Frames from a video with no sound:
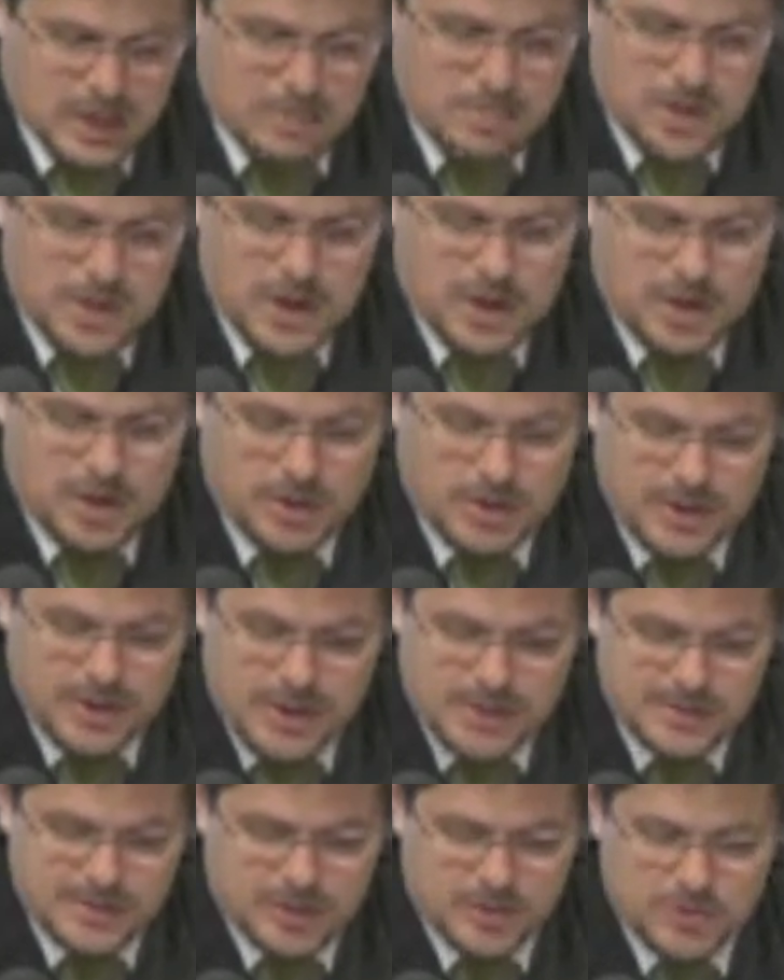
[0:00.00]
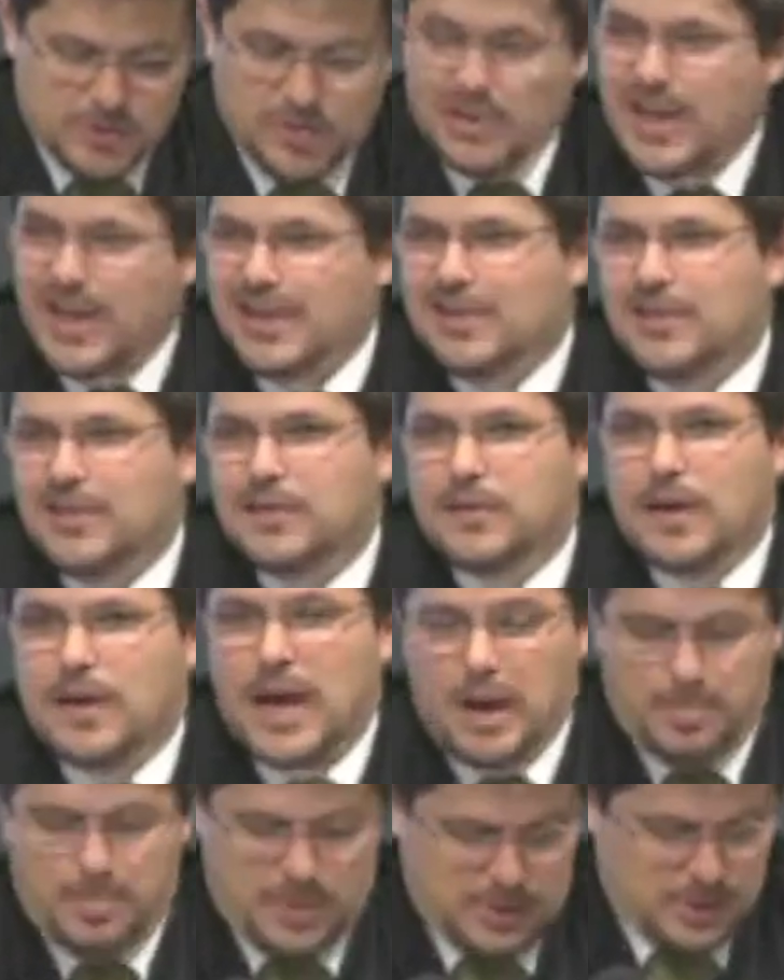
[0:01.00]
But that's also unlikely to
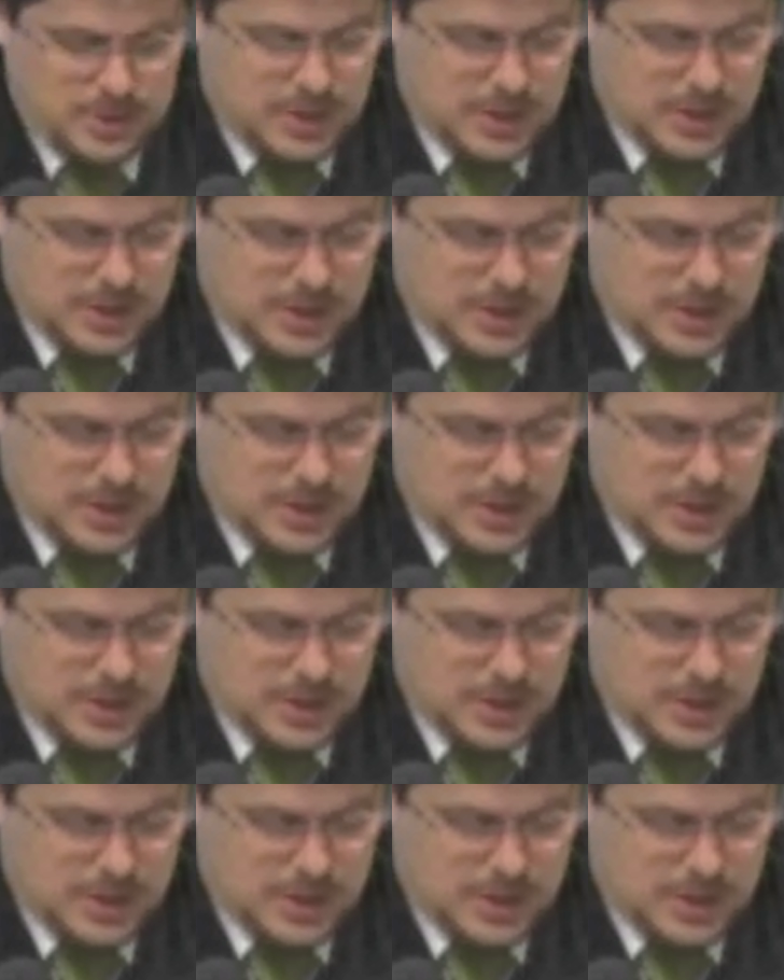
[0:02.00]
happen